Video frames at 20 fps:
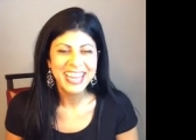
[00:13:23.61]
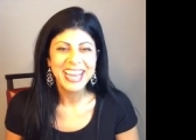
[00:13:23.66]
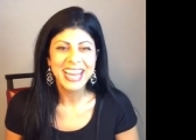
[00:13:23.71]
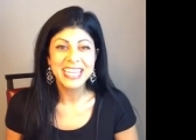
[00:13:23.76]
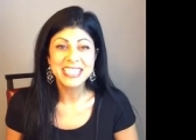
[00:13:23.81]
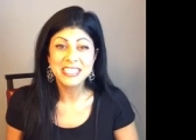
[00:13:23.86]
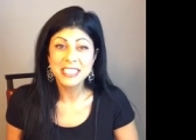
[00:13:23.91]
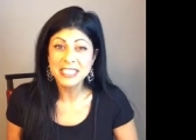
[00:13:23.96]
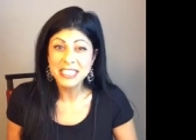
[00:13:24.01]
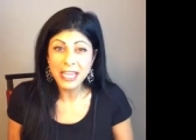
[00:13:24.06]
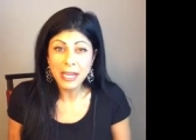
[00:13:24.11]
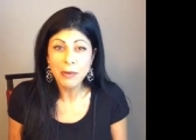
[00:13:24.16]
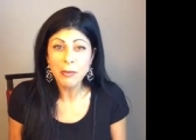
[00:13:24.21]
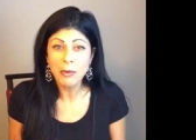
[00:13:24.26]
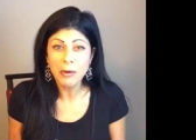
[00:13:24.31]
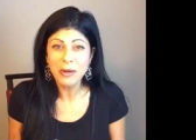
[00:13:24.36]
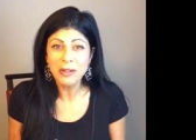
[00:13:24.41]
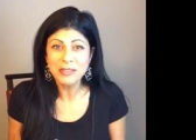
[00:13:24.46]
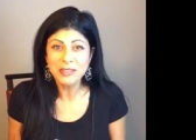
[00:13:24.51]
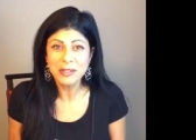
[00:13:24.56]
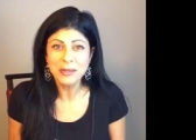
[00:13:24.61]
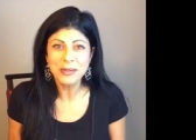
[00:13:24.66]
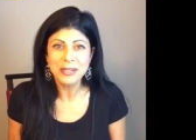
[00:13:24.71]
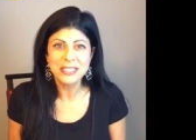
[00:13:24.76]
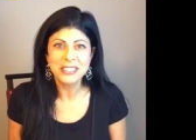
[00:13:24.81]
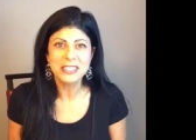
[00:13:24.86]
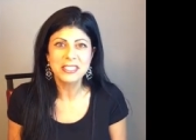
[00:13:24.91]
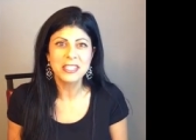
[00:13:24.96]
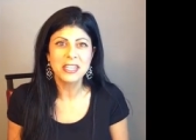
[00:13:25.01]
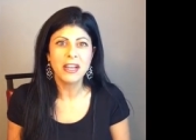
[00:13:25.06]
I said, yeah, we're all doing
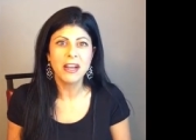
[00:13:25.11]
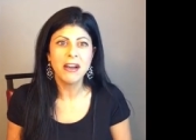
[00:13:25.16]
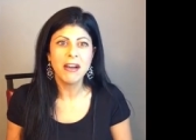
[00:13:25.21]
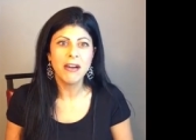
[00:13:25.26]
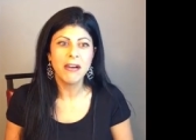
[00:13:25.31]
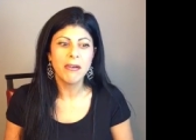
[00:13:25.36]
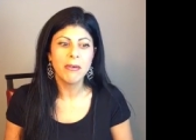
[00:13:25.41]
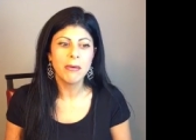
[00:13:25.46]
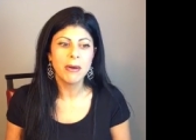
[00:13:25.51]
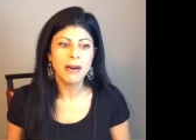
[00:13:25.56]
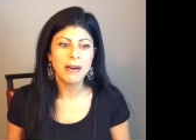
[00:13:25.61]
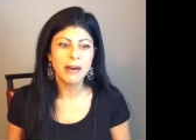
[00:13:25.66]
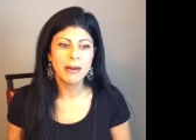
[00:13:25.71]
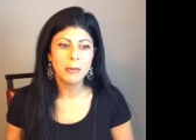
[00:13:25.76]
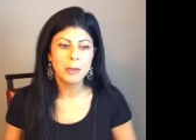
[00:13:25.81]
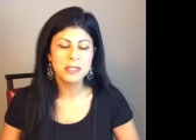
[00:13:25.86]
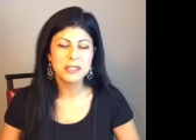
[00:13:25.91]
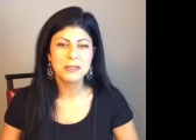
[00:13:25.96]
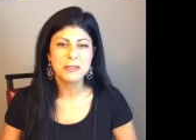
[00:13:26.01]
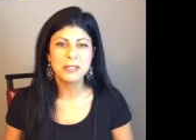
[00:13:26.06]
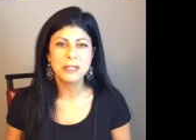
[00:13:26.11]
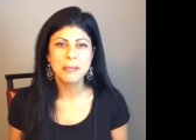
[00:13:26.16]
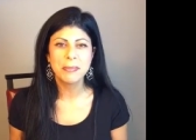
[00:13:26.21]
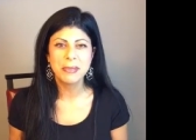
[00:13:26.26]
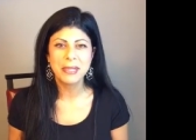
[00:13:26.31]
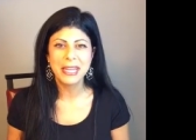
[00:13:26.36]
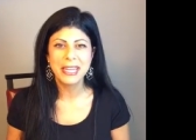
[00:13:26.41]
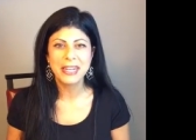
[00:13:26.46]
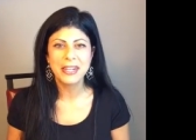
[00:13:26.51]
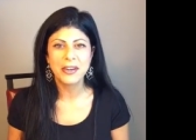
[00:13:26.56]
it. She's like, oh, well, I wasn't really
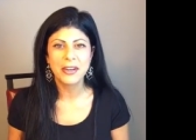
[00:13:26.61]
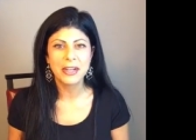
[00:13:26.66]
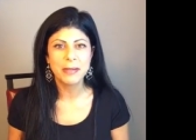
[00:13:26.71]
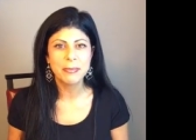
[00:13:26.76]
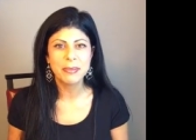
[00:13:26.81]
planning on it.